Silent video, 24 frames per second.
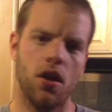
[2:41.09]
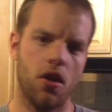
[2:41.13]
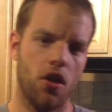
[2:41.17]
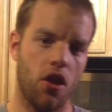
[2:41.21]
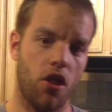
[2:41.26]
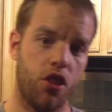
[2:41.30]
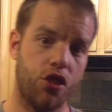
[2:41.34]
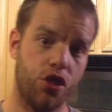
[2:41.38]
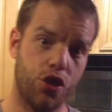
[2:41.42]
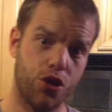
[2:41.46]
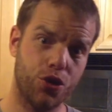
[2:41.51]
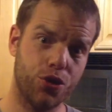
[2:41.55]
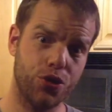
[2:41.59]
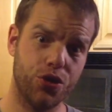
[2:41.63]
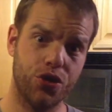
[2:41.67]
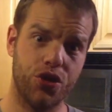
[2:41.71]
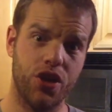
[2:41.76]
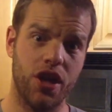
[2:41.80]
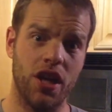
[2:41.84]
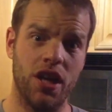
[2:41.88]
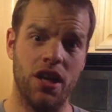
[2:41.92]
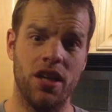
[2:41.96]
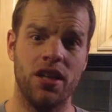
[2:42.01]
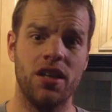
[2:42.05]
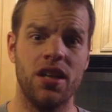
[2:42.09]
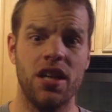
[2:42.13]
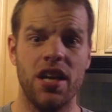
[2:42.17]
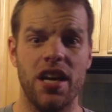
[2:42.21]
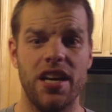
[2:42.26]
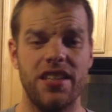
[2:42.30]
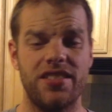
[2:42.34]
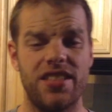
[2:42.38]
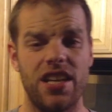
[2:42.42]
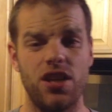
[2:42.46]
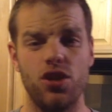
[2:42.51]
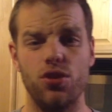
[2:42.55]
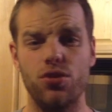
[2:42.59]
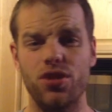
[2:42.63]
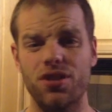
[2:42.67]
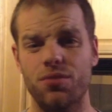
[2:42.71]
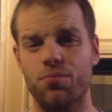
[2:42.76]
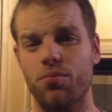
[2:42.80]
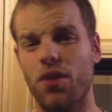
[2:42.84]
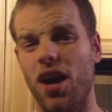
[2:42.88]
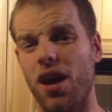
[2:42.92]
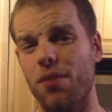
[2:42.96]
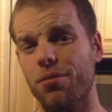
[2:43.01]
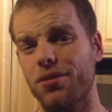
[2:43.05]
The third thing is that you
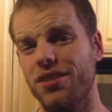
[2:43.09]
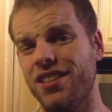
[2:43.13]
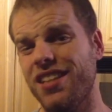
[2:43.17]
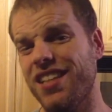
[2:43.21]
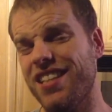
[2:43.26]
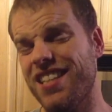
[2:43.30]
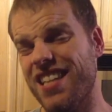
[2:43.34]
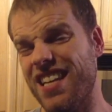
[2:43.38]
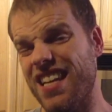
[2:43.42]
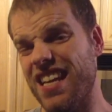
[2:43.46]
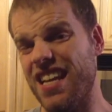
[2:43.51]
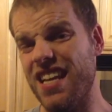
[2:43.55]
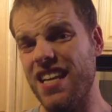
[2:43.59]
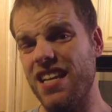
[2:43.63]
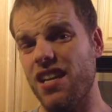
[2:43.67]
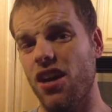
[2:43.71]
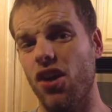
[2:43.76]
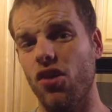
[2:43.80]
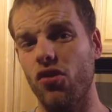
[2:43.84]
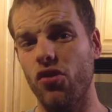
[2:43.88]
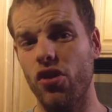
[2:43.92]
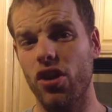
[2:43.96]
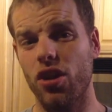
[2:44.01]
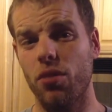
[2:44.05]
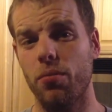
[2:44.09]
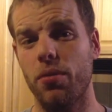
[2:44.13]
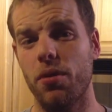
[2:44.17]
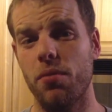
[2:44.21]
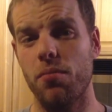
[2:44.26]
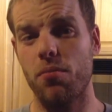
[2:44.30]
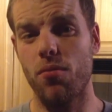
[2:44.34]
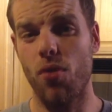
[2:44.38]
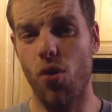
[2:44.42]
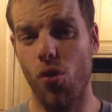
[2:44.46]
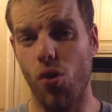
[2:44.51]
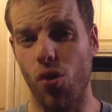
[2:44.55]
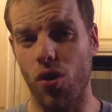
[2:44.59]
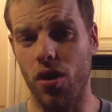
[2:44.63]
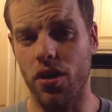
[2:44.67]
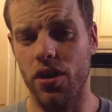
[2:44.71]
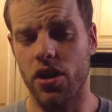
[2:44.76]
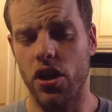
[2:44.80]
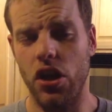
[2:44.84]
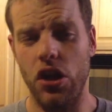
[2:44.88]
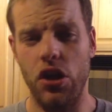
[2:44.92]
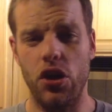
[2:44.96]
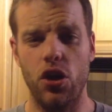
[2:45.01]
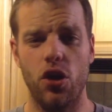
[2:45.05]
just probably need to eat a little bit more.
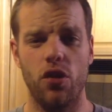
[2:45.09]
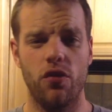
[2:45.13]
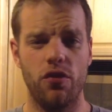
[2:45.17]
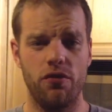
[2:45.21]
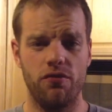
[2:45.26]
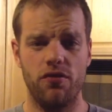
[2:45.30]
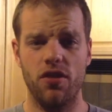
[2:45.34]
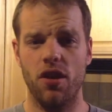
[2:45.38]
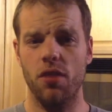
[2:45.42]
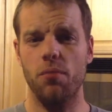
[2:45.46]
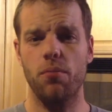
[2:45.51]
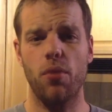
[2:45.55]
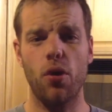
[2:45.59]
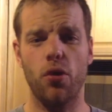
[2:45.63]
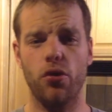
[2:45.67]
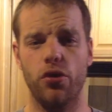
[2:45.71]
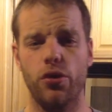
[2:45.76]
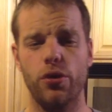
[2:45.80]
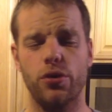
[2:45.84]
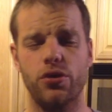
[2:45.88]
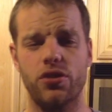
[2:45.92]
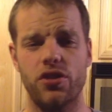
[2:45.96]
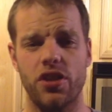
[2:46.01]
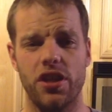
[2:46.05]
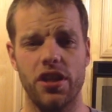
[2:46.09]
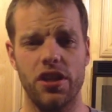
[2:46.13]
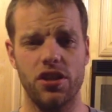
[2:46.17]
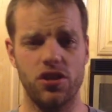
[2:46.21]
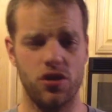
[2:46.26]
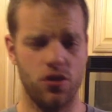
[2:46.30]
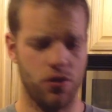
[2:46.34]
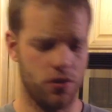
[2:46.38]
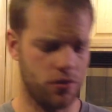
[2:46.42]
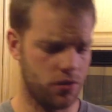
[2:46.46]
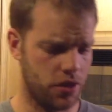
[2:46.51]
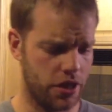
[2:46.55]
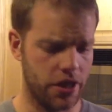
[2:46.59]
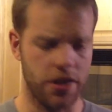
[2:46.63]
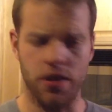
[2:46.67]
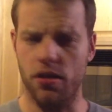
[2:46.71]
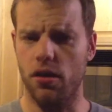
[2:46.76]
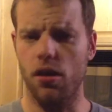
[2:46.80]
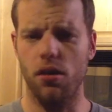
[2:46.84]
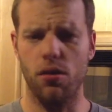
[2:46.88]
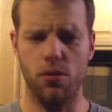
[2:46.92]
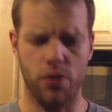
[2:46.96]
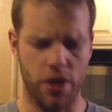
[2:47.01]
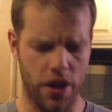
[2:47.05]
If you've done both those things, you're like,
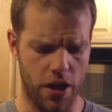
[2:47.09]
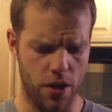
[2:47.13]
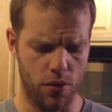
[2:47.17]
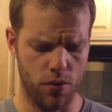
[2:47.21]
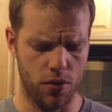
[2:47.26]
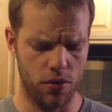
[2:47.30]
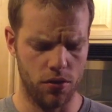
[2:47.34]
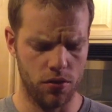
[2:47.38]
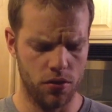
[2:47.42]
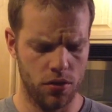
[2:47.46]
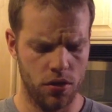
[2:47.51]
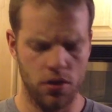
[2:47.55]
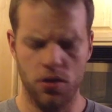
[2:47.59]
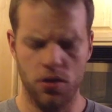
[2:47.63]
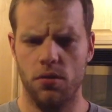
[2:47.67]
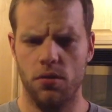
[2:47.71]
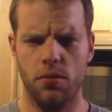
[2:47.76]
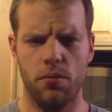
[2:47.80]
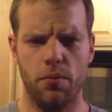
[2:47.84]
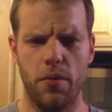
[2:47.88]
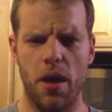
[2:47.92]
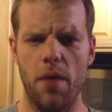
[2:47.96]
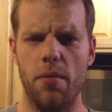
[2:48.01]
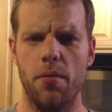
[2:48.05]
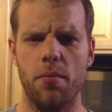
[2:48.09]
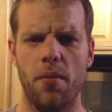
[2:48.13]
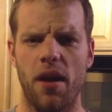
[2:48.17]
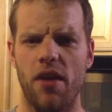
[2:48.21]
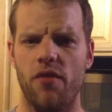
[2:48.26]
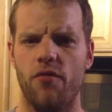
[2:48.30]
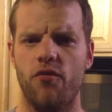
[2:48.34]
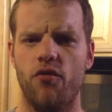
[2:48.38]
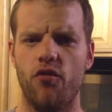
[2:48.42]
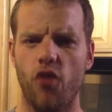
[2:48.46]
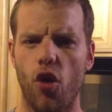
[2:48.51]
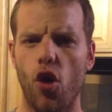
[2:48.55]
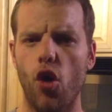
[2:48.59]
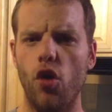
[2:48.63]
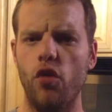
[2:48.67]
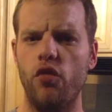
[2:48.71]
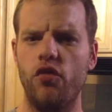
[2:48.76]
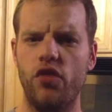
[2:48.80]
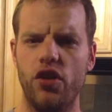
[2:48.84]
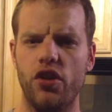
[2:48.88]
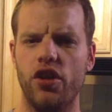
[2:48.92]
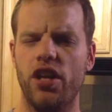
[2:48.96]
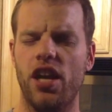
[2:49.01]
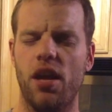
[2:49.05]
oh, okay, well, maybe my full
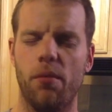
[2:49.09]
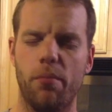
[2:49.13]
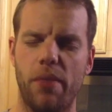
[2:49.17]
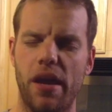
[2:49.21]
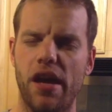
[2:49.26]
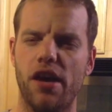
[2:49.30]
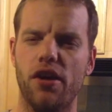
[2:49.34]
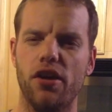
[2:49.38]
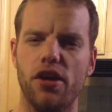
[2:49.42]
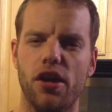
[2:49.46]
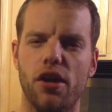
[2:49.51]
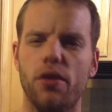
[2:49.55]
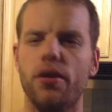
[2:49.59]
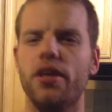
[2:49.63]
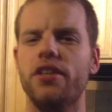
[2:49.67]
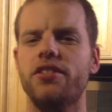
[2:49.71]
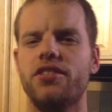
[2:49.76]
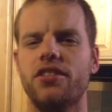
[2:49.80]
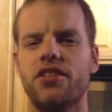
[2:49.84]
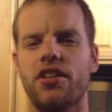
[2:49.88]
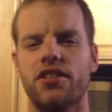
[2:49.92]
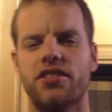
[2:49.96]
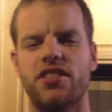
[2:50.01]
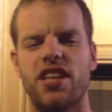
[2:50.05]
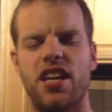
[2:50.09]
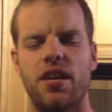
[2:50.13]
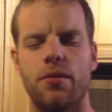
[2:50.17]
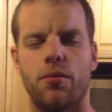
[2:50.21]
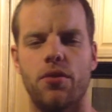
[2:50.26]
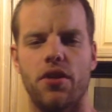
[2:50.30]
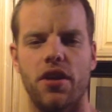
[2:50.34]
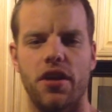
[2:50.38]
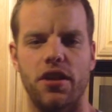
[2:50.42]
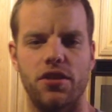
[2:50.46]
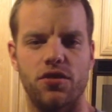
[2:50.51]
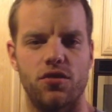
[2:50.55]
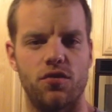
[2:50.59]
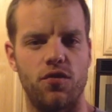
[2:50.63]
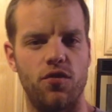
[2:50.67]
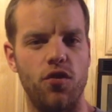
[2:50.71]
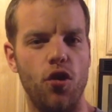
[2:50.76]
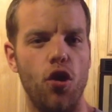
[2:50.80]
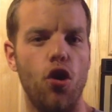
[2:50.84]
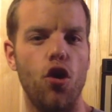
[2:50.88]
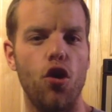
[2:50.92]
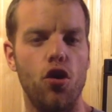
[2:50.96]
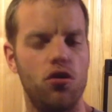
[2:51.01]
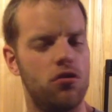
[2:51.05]
feeling on paleo isn't the same thing as
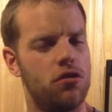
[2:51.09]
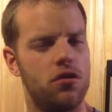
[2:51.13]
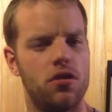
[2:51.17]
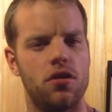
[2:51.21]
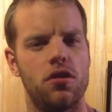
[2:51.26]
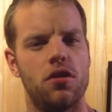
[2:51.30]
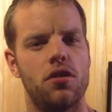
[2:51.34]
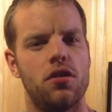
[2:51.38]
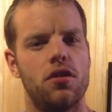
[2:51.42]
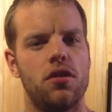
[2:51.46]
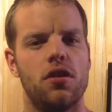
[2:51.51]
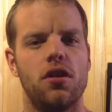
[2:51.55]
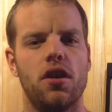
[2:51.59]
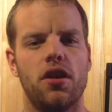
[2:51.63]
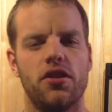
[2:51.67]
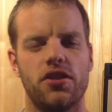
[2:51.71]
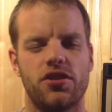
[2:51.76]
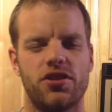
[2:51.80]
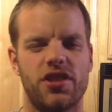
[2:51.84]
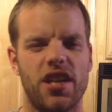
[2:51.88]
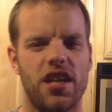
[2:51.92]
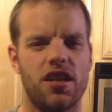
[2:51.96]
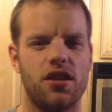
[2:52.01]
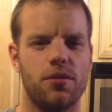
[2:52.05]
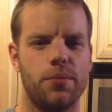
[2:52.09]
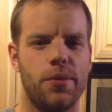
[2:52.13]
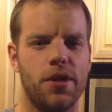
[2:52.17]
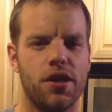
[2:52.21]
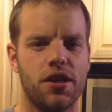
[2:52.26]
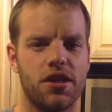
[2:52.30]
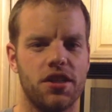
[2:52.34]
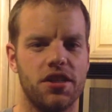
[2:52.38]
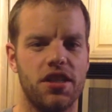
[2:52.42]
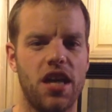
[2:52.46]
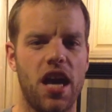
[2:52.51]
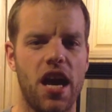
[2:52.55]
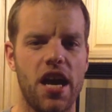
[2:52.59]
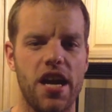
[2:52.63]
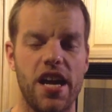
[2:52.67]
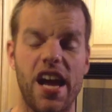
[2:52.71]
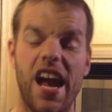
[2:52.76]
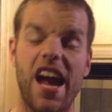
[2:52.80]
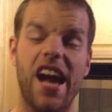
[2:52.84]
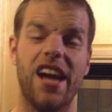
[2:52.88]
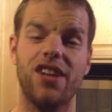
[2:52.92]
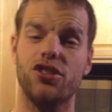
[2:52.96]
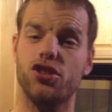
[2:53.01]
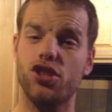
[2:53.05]
full on the standard American diet,
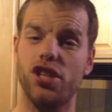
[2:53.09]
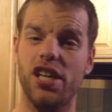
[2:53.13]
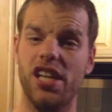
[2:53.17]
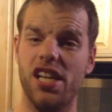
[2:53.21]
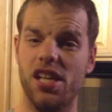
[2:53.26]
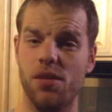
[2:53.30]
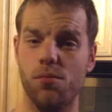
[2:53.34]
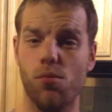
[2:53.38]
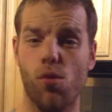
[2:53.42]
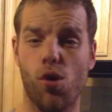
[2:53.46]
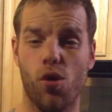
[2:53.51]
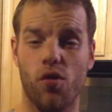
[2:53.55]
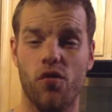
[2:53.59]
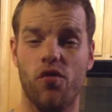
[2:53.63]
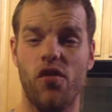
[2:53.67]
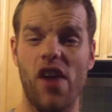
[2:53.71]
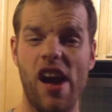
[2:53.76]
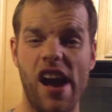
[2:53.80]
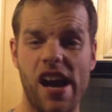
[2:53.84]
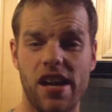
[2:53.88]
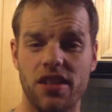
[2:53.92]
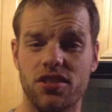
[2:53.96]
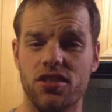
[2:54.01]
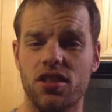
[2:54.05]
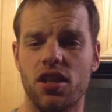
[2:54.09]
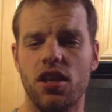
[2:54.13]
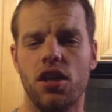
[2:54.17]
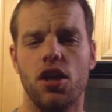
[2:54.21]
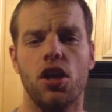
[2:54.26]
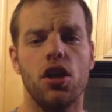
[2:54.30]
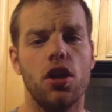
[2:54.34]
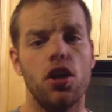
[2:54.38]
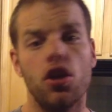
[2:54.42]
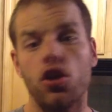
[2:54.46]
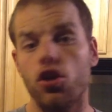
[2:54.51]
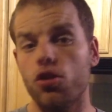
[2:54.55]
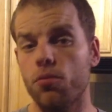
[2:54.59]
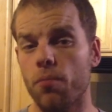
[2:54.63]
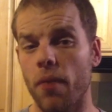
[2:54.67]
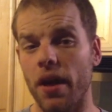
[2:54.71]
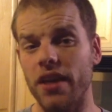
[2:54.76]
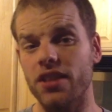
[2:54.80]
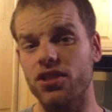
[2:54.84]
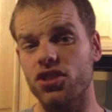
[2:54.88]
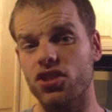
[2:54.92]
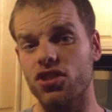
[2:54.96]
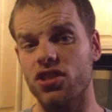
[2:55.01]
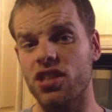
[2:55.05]
and you're eating more fats, you
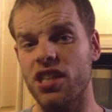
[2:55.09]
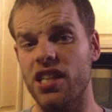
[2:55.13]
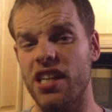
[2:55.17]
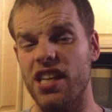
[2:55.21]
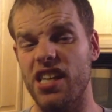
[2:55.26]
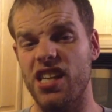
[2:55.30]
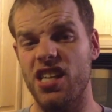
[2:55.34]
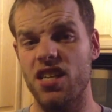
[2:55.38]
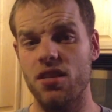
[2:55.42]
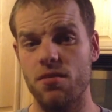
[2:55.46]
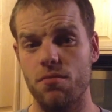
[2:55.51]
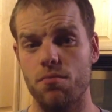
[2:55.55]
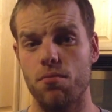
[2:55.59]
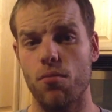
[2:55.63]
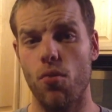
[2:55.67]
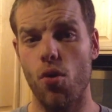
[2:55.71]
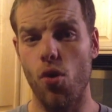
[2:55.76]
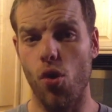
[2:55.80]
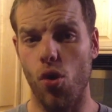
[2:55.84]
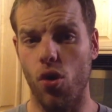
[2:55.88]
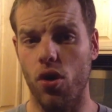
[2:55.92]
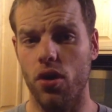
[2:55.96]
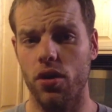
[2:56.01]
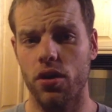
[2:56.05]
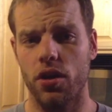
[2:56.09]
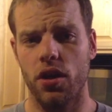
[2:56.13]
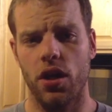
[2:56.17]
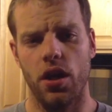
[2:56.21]
might just need to eat more.